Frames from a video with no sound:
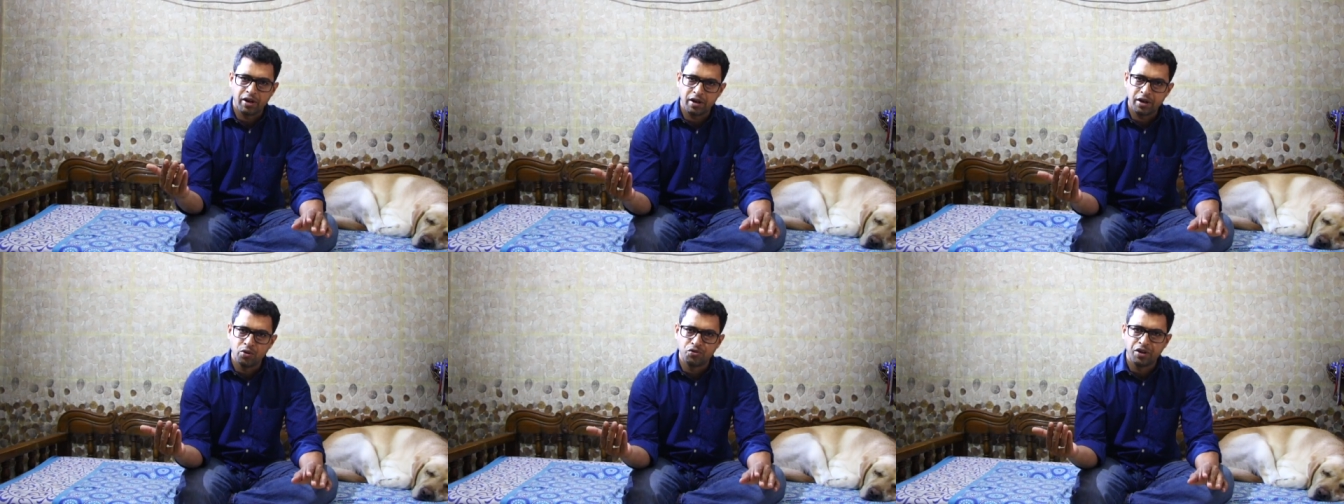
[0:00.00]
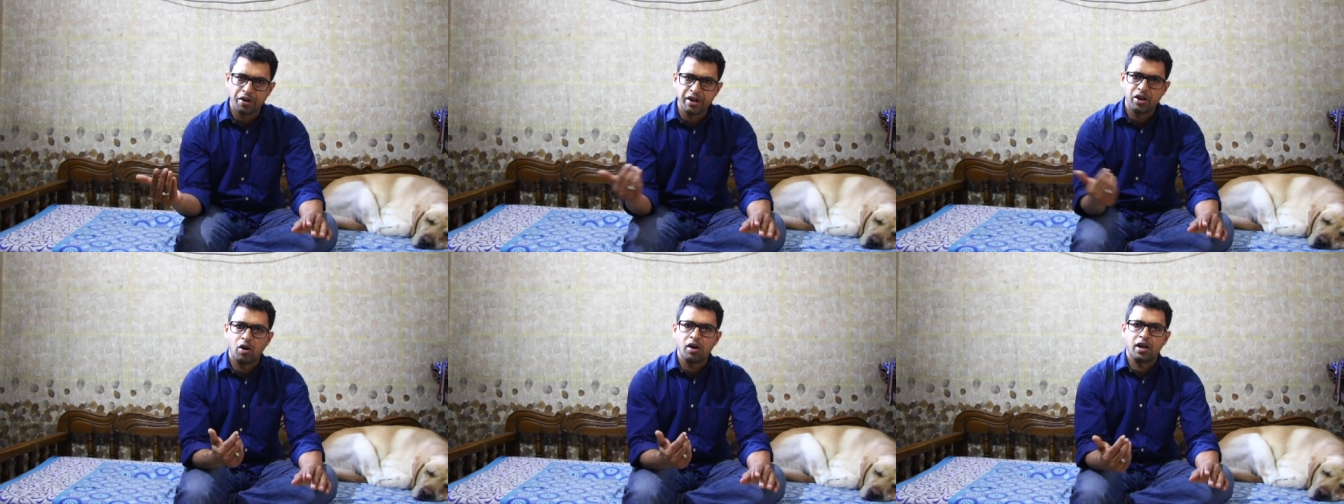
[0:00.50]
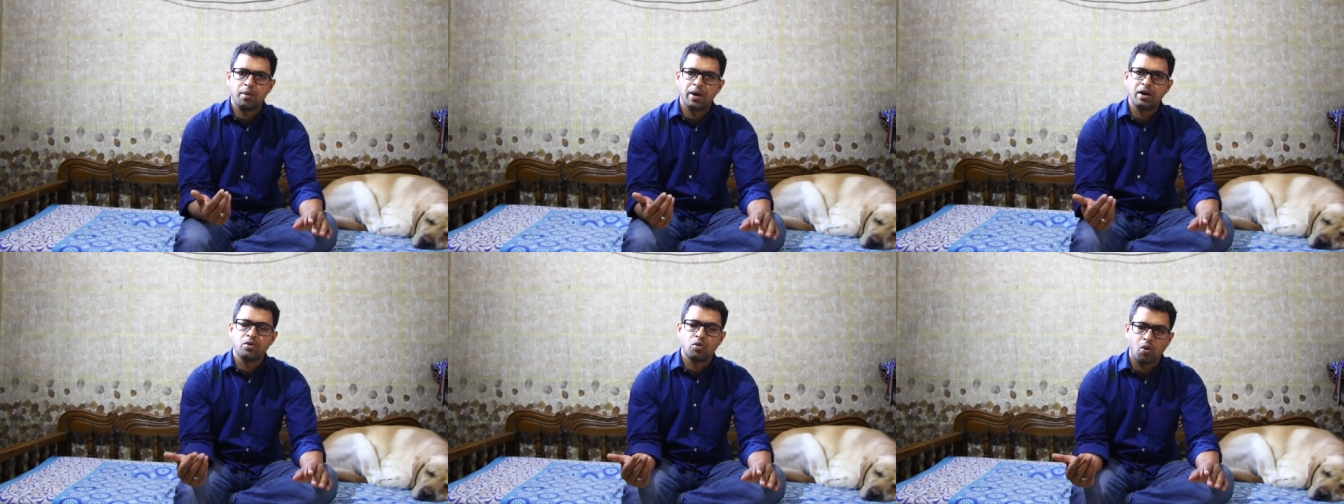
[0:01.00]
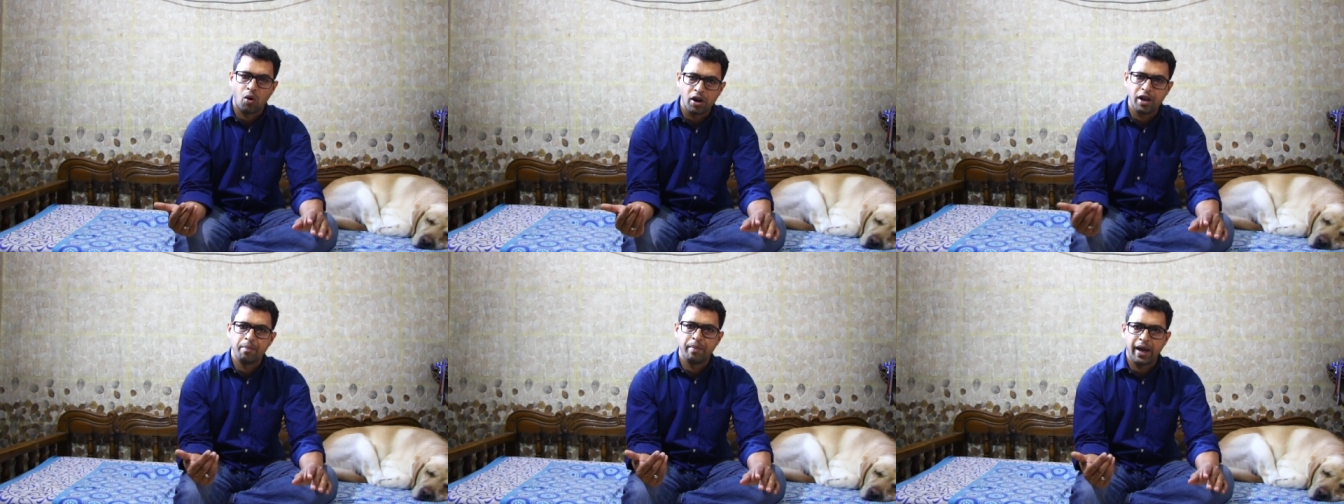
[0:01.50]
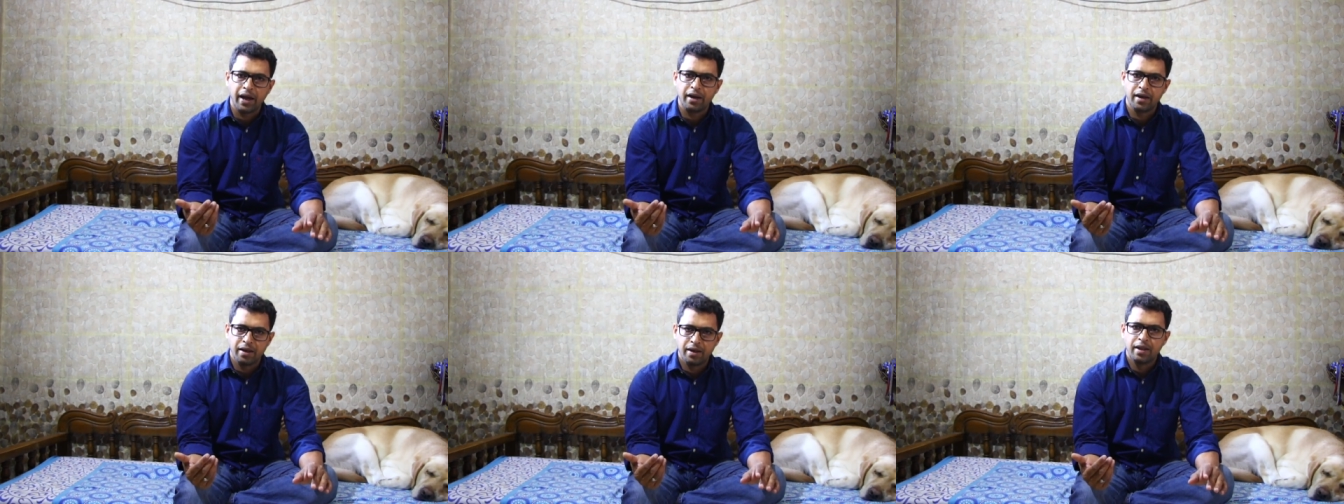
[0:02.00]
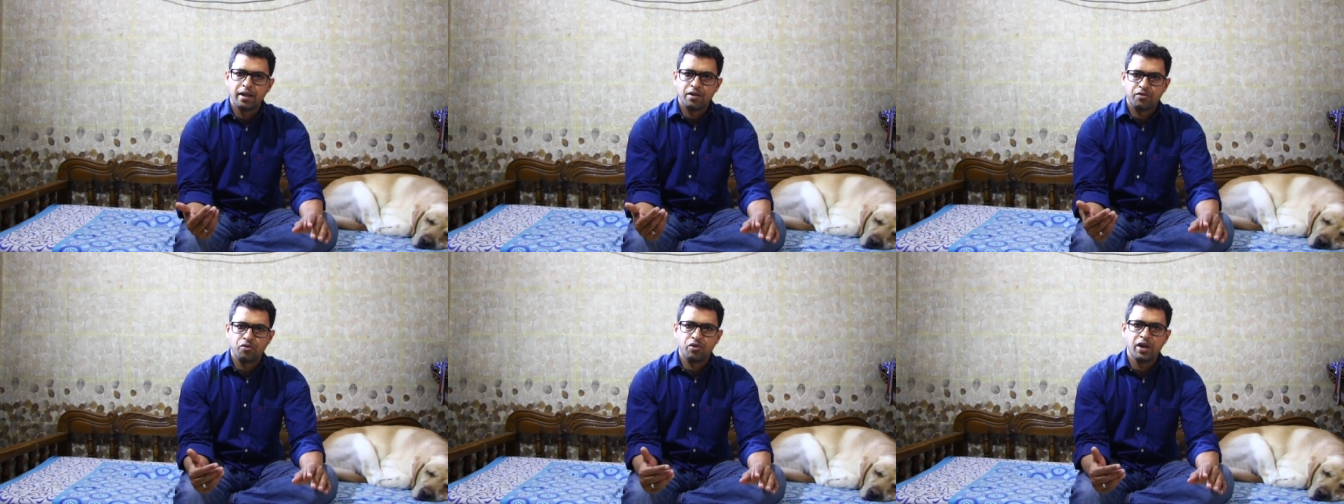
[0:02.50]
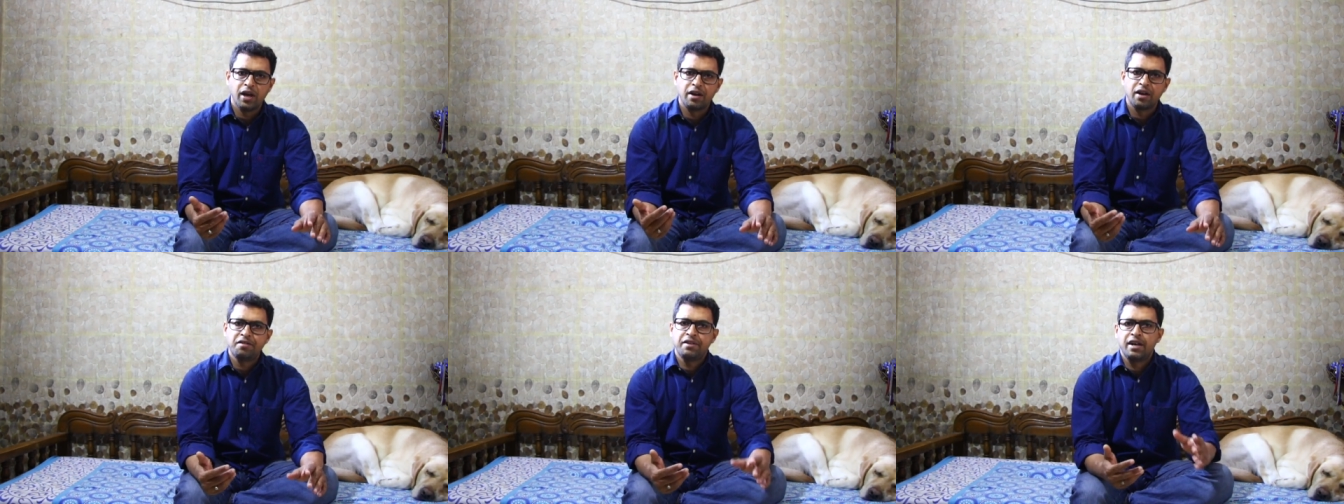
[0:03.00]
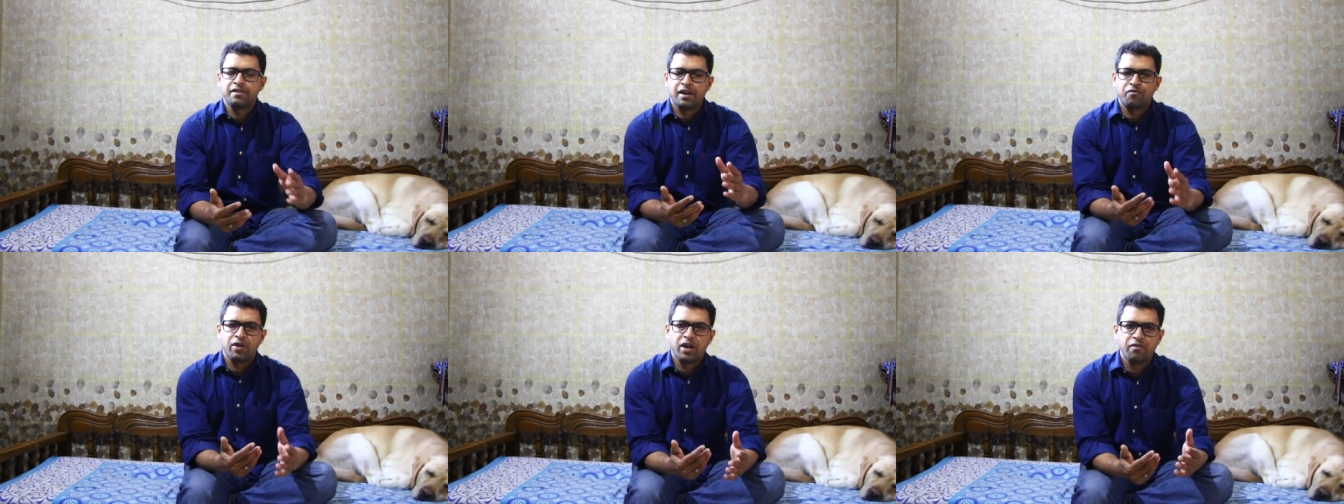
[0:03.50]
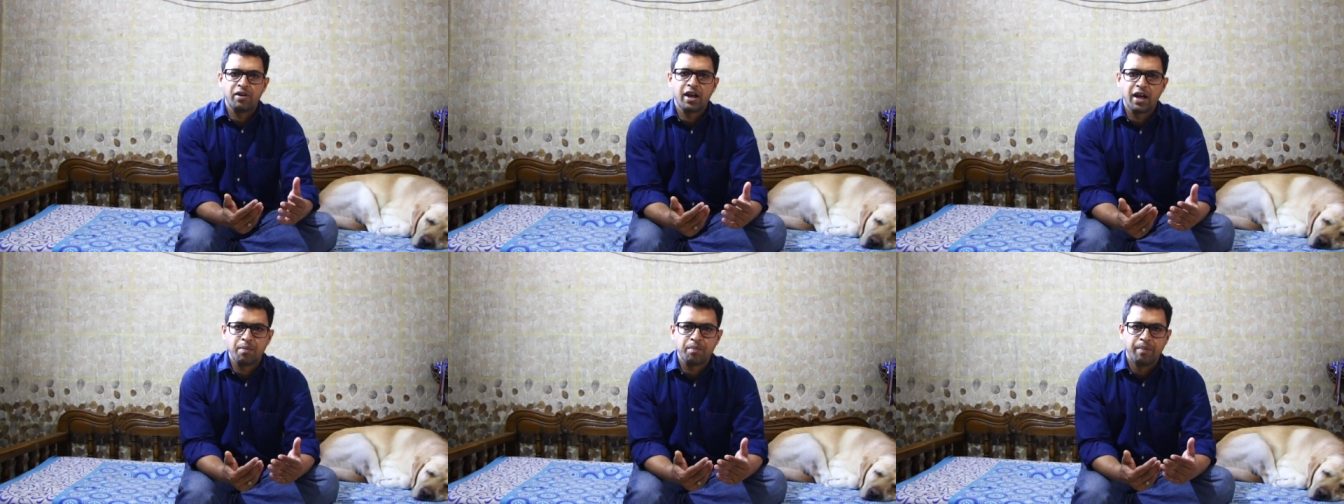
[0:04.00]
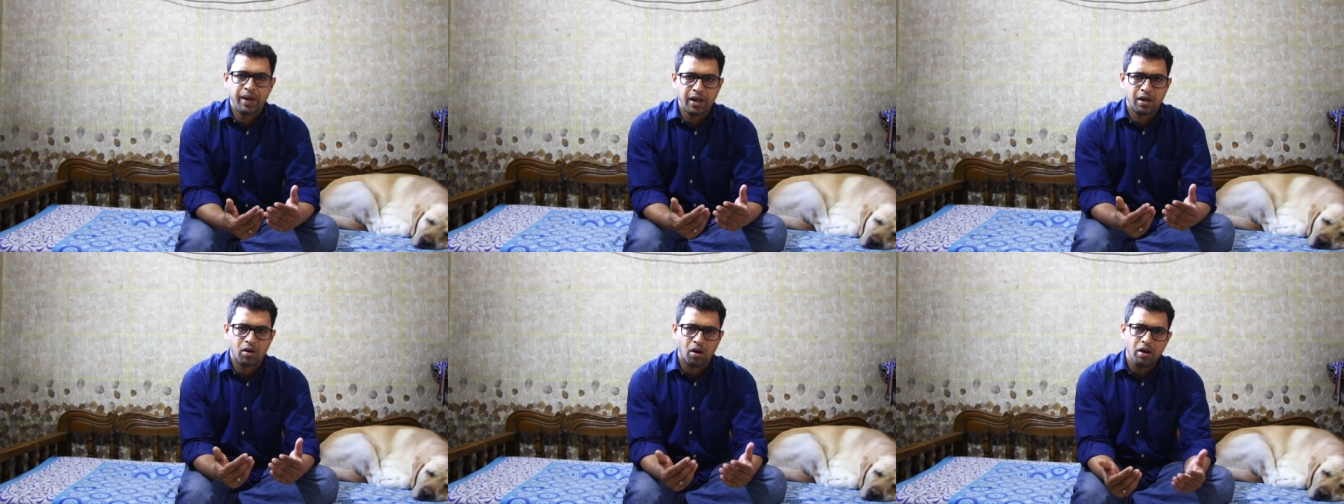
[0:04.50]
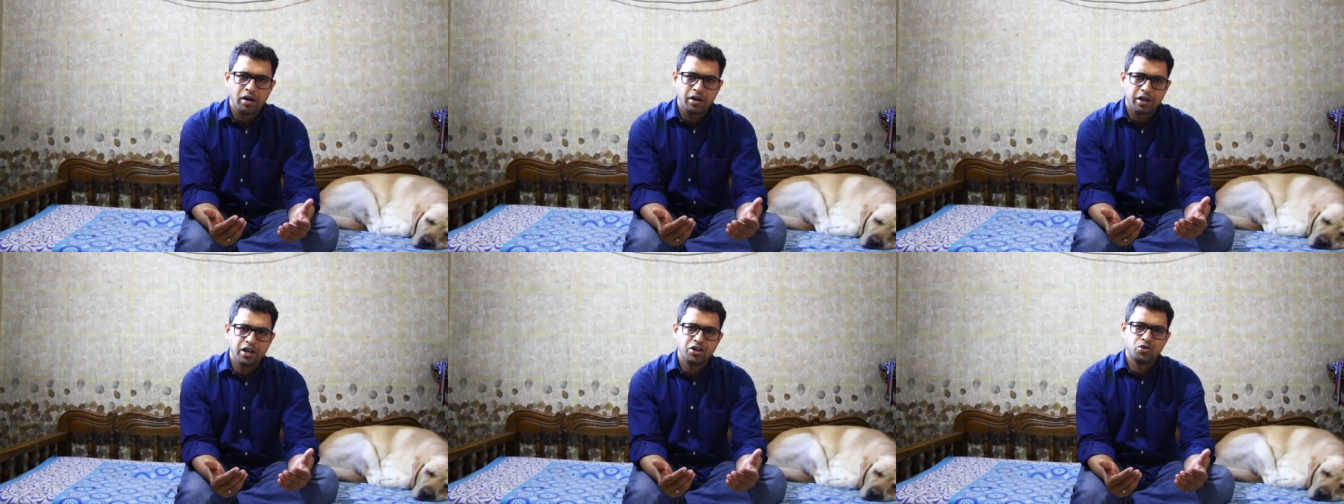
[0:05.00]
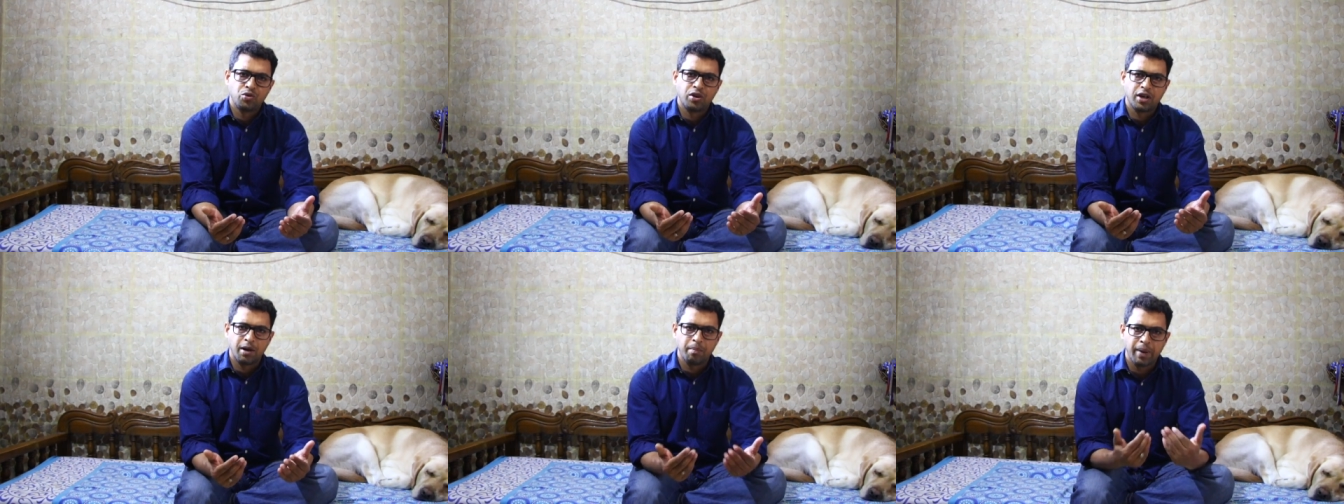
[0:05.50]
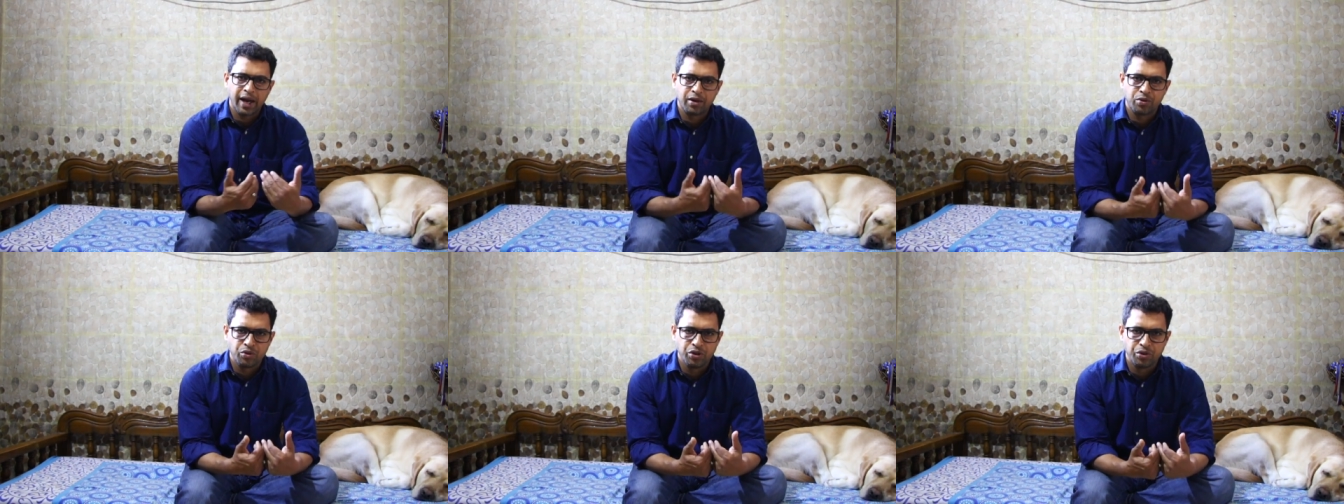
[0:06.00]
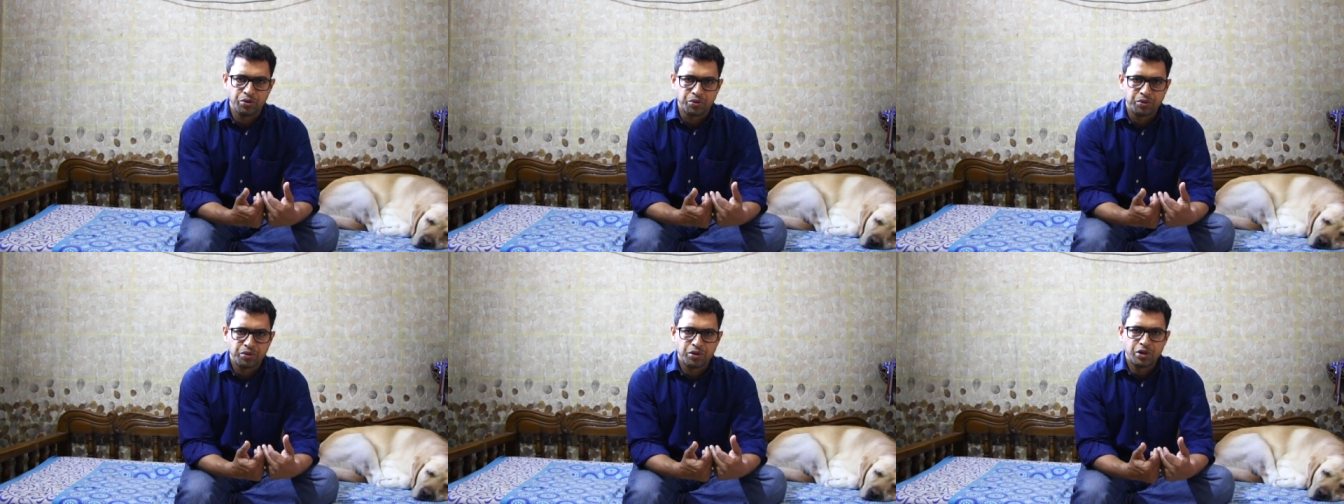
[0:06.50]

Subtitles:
use the recall command to call him back. So he understands that whenever I am being called, he should come back to you.